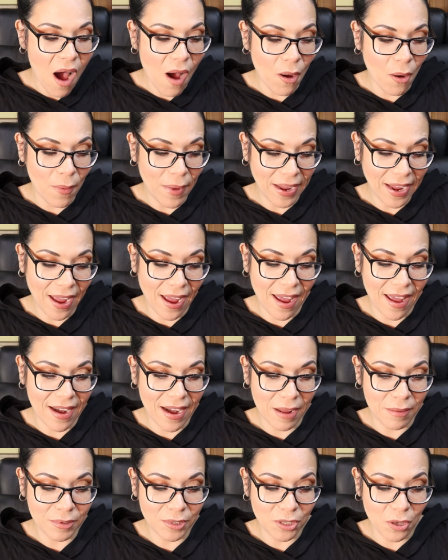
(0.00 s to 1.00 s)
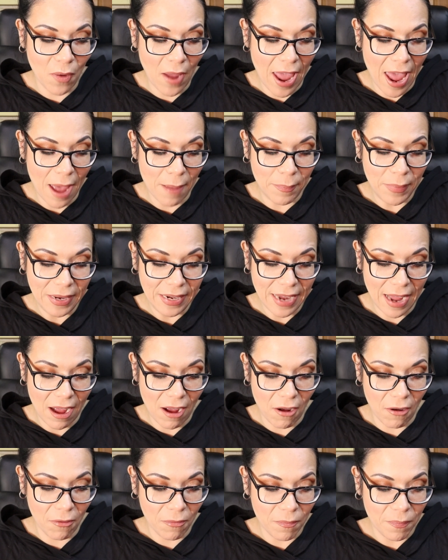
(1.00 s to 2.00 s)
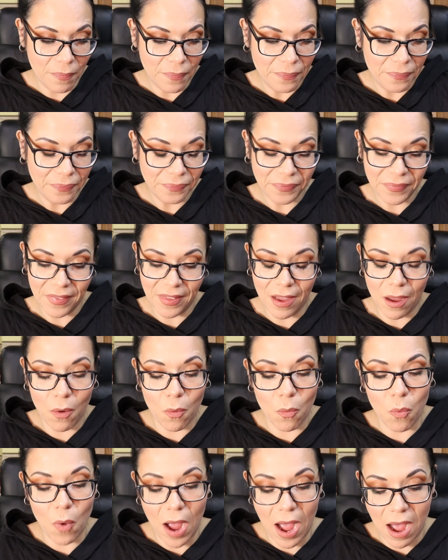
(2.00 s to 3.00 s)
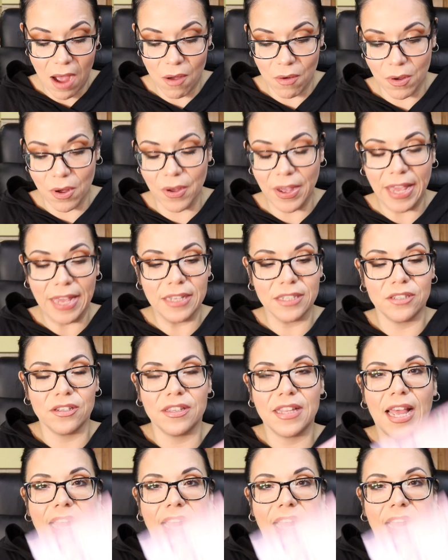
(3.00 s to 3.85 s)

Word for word: Oh my God, I'm so happy now. Wow. Okay, so